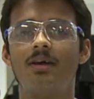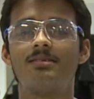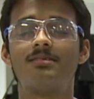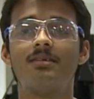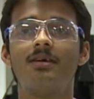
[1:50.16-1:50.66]

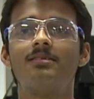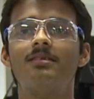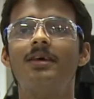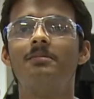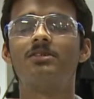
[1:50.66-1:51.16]
As the, as
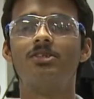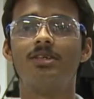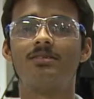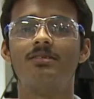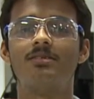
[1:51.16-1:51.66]
the name
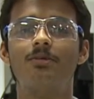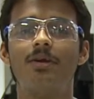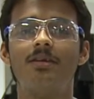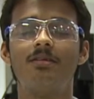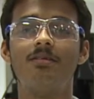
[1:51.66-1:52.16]
suggests, it's a
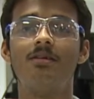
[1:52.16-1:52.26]
great